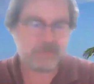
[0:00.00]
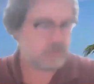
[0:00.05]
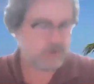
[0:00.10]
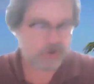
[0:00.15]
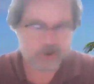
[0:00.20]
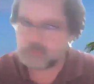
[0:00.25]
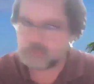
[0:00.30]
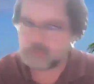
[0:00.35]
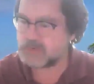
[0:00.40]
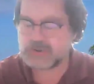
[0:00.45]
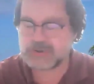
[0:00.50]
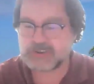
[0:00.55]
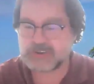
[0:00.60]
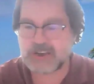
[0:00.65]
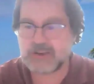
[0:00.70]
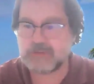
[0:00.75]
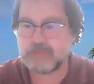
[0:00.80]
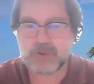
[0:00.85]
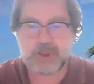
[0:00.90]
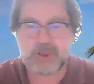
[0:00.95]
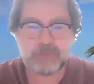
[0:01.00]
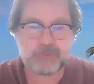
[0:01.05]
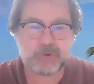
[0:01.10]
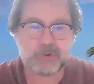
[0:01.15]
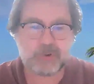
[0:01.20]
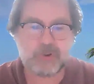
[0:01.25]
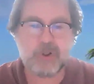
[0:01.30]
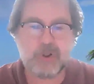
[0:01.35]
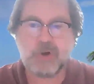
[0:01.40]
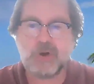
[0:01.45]
the same
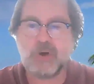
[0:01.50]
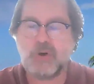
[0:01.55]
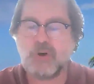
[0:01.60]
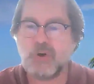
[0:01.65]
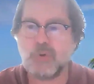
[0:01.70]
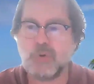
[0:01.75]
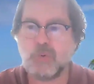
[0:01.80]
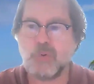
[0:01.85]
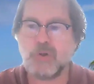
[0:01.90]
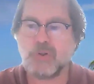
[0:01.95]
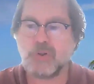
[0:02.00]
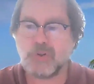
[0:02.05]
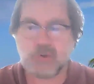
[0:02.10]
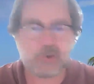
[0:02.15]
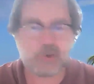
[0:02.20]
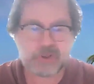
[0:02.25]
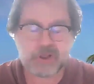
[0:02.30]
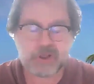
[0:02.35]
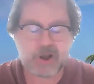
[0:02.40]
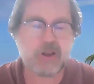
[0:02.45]
people who will go to the